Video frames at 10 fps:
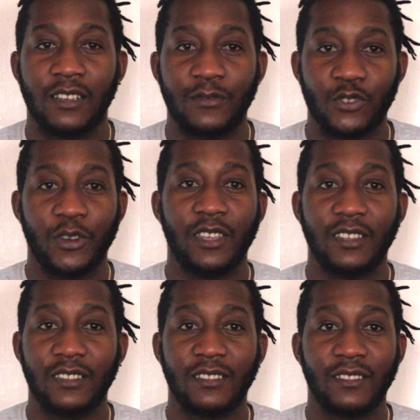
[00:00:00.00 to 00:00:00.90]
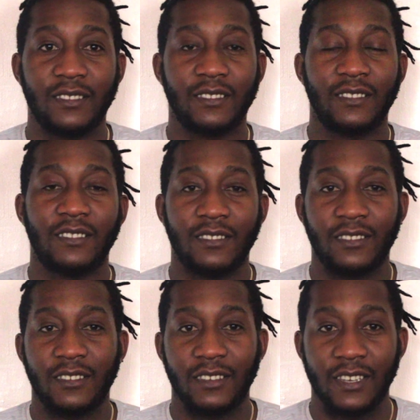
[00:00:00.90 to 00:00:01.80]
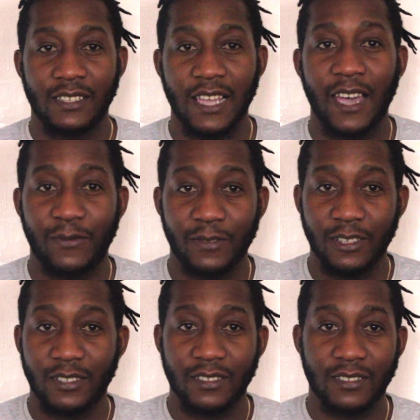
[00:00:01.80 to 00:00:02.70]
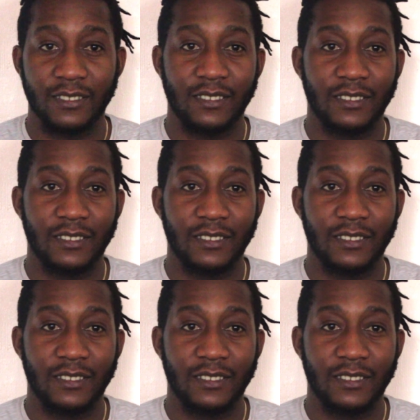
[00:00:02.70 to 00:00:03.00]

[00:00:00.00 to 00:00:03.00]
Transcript: of training his athletes.